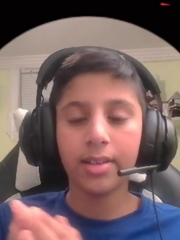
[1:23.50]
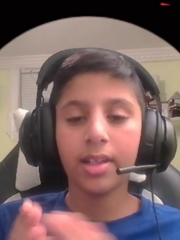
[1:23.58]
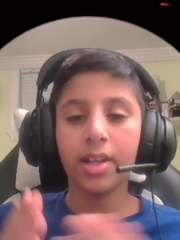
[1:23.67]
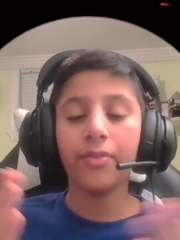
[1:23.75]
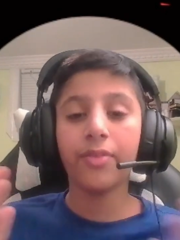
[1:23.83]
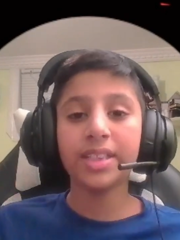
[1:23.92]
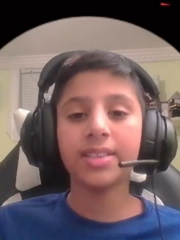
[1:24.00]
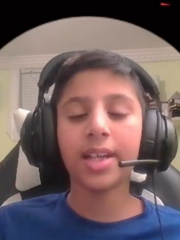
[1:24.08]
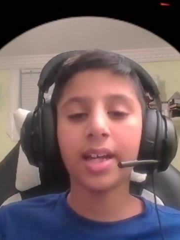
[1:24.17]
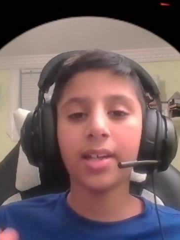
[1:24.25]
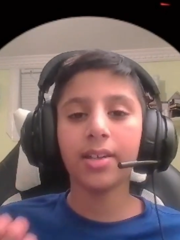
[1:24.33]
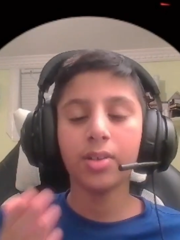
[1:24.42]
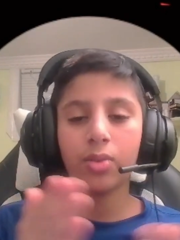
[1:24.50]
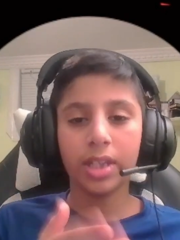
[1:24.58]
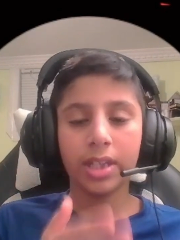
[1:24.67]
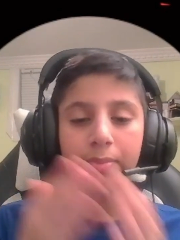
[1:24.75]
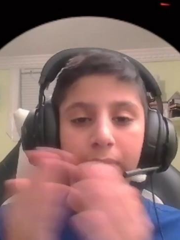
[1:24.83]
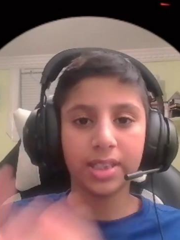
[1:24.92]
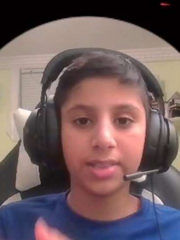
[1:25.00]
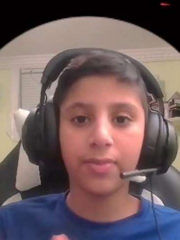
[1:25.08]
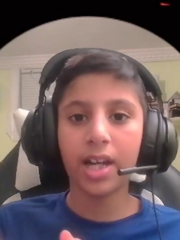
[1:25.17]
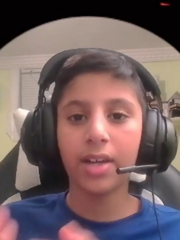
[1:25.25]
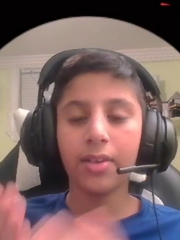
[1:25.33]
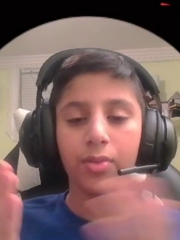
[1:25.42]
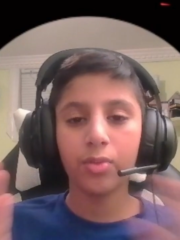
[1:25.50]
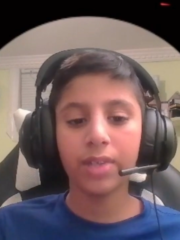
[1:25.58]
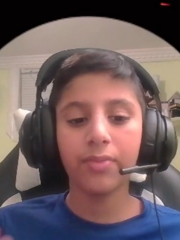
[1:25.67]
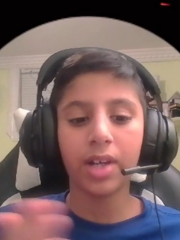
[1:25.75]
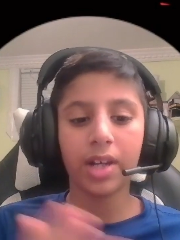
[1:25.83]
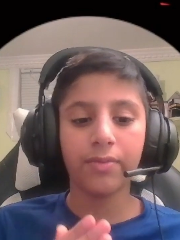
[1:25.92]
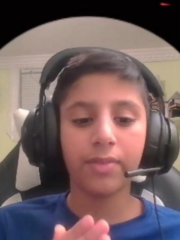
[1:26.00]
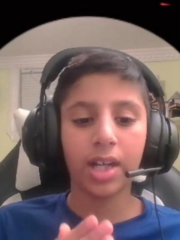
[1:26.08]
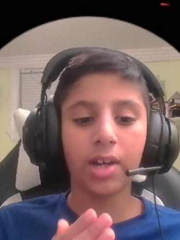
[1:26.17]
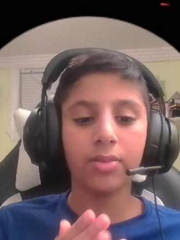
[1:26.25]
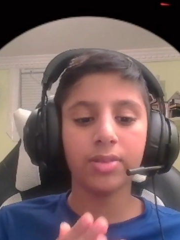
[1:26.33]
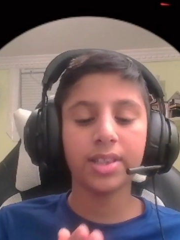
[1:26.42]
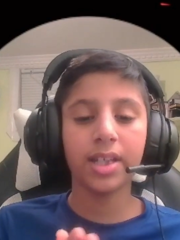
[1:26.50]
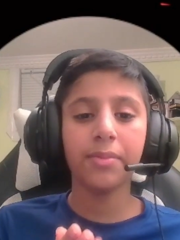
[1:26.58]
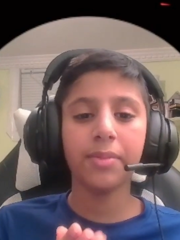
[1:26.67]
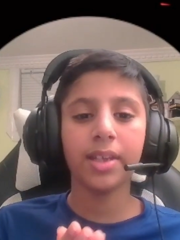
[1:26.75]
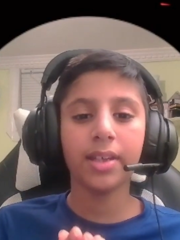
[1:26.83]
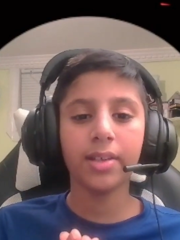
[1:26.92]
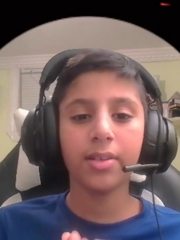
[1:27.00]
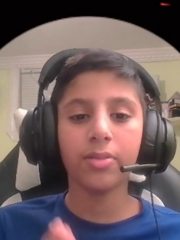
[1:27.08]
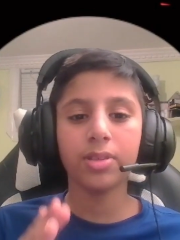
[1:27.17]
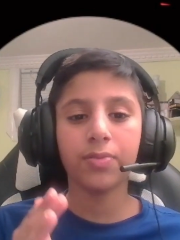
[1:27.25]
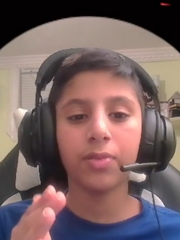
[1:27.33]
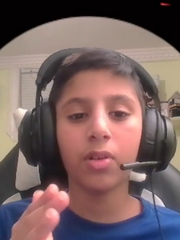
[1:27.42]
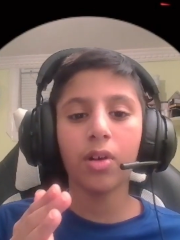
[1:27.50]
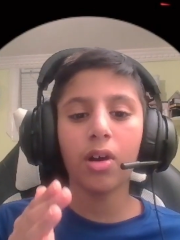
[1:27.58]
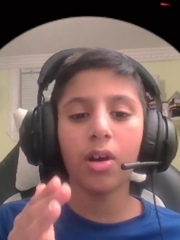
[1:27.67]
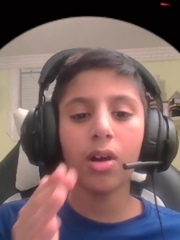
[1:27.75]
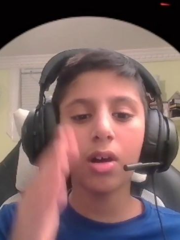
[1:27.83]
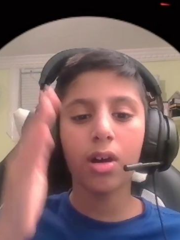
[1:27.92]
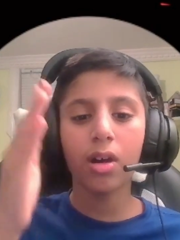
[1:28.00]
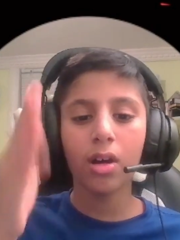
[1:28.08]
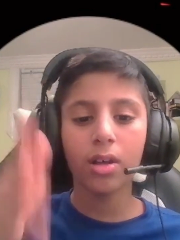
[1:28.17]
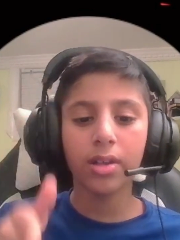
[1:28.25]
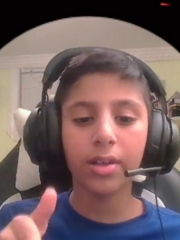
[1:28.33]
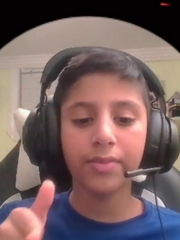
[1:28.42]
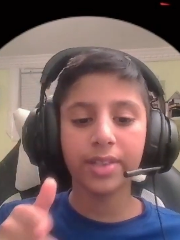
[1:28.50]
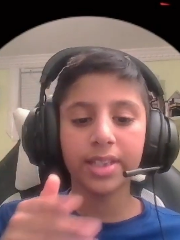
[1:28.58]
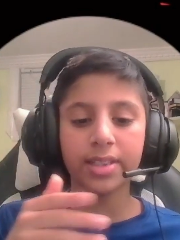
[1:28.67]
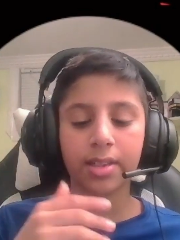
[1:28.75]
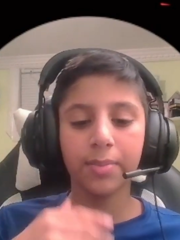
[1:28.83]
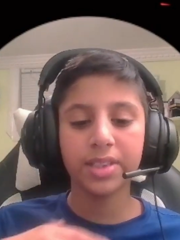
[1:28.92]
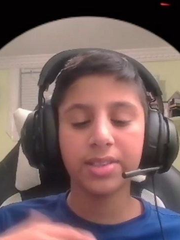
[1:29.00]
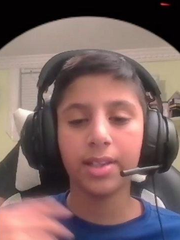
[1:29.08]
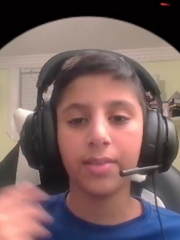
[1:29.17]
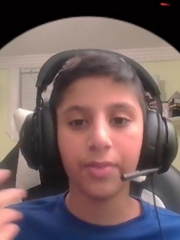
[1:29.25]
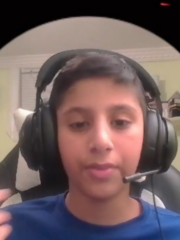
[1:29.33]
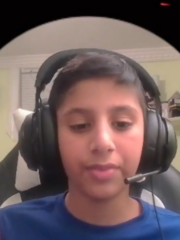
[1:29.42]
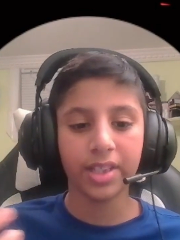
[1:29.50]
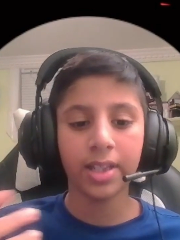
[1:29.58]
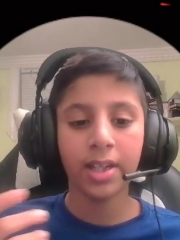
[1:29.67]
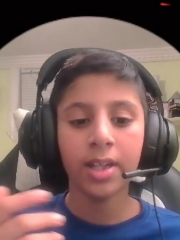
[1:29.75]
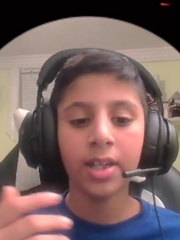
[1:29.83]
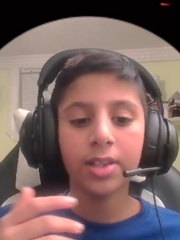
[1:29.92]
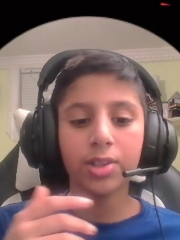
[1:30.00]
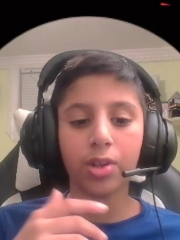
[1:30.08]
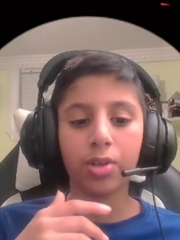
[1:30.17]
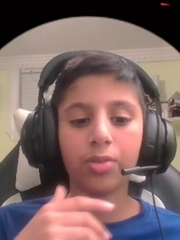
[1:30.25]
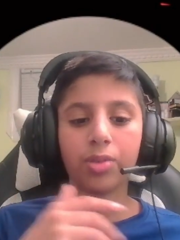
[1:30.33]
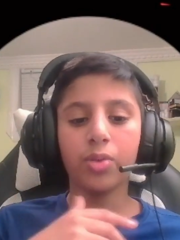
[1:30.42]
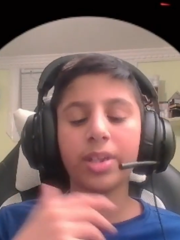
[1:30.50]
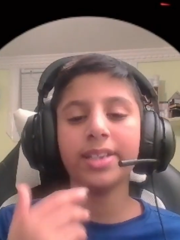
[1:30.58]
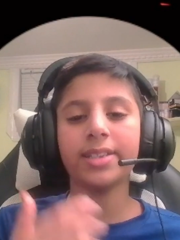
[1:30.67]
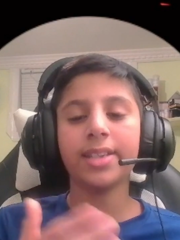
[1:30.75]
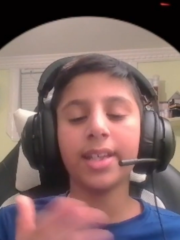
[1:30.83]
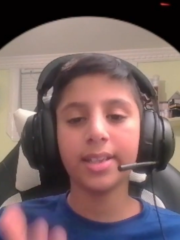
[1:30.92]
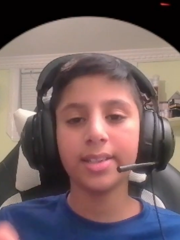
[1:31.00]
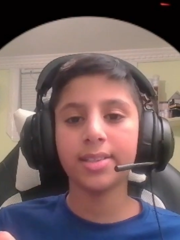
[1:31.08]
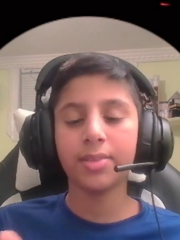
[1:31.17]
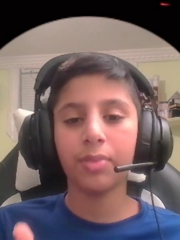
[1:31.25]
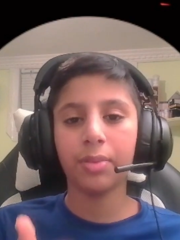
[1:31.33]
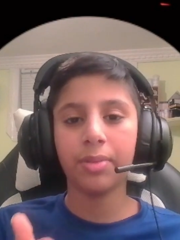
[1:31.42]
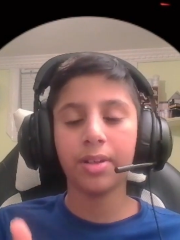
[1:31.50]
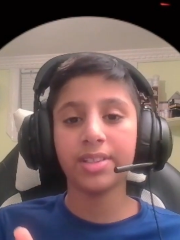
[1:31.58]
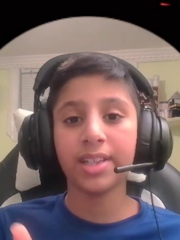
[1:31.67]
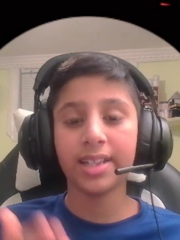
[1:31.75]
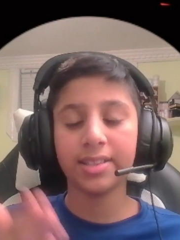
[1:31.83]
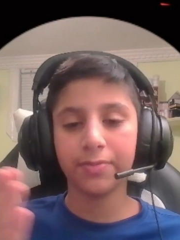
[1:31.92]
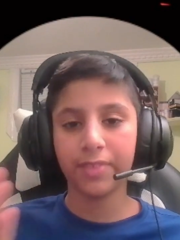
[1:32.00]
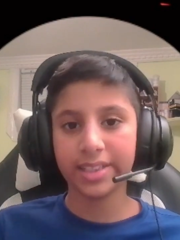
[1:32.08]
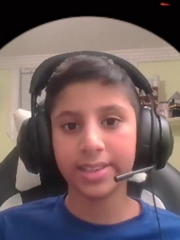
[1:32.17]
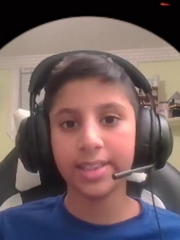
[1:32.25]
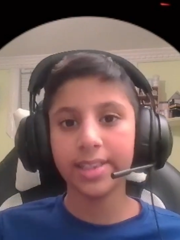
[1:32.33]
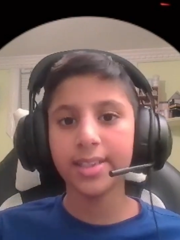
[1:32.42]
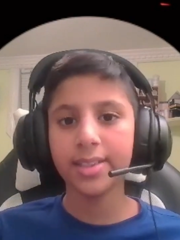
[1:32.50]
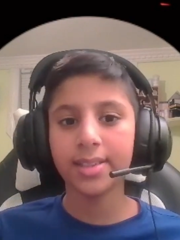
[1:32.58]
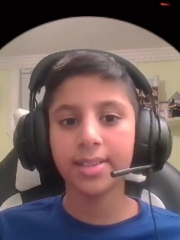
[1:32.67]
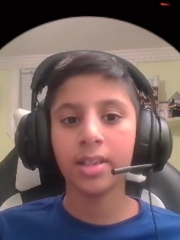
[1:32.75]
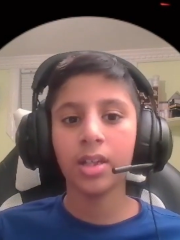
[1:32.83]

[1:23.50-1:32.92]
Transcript: Now 25, 20 plus 5, 25. Now same thing goes for all of these numbers till 50. So 26 we pronounce it as 26.